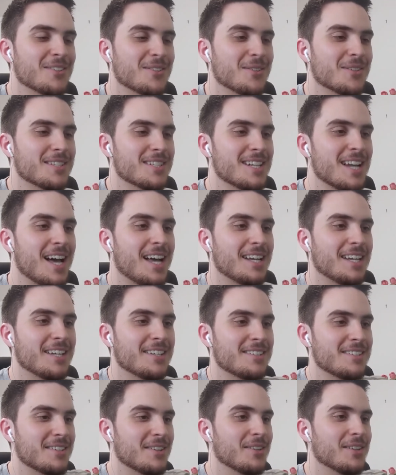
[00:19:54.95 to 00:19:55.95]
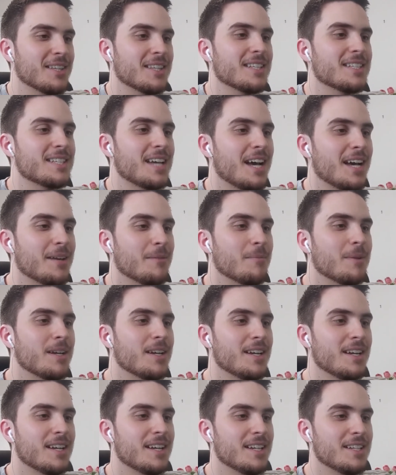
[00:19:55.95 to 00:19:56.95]
So it's not necessarily the time
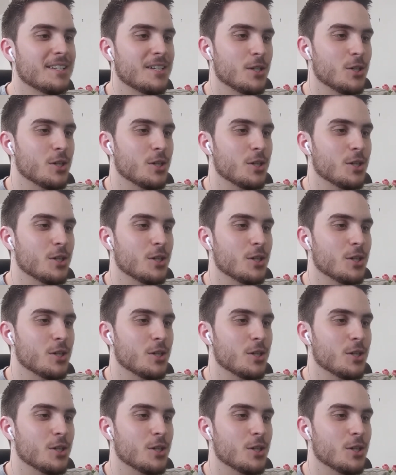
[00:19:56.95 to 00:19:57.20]
to